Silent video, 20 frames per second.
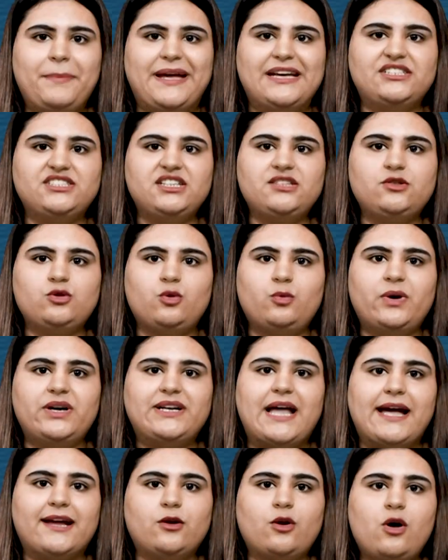Patients who
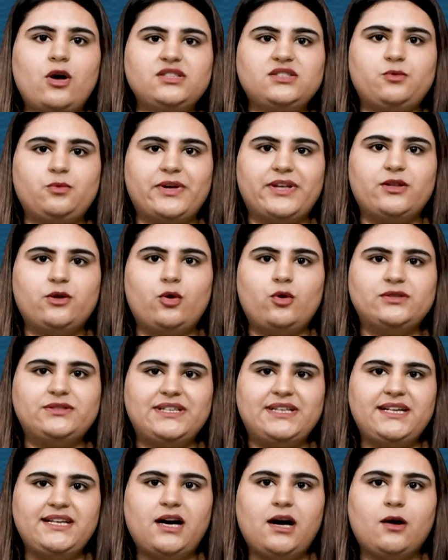were diagnosed with
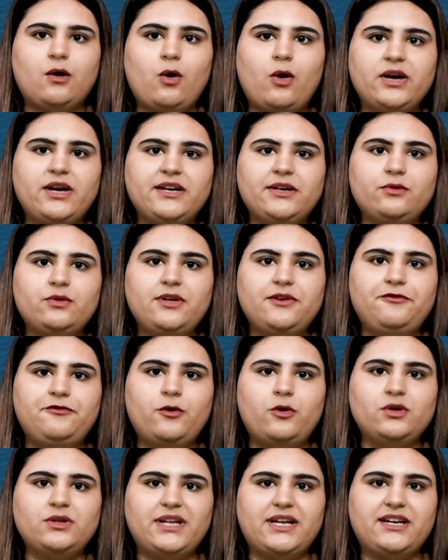OCD according to the
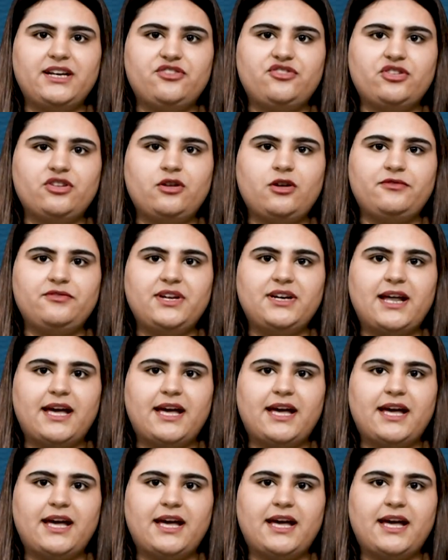4th edition of the